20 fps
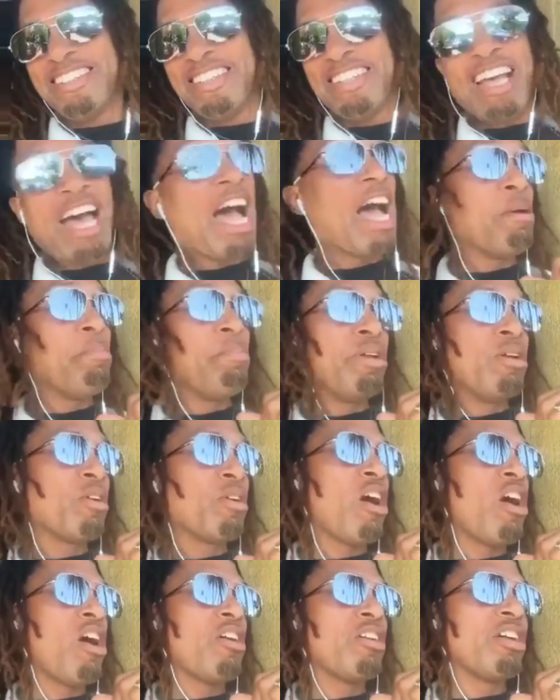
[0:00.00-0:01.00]
I ain't been on
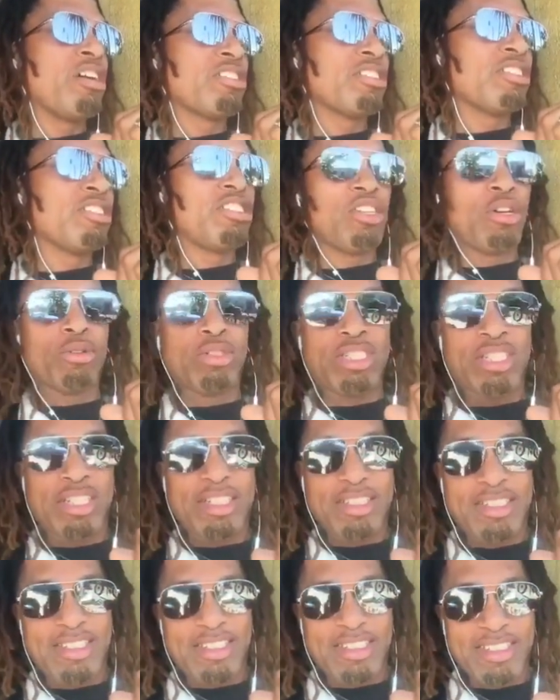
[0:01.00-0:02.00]
Carl Nelson's show
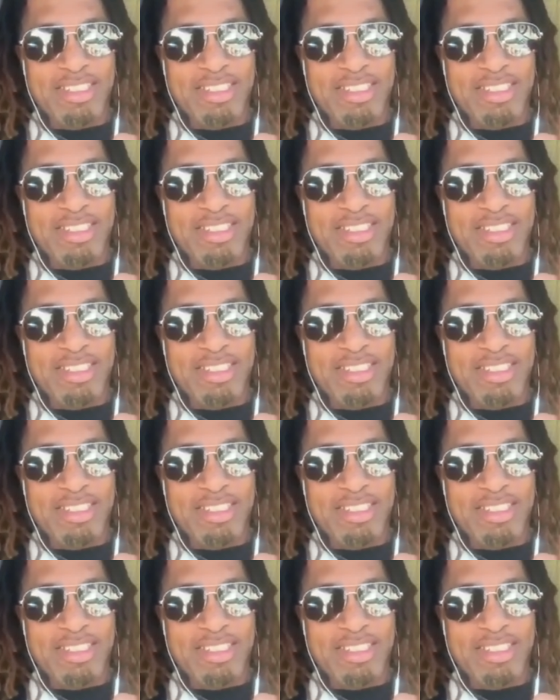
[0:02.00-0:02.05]
since.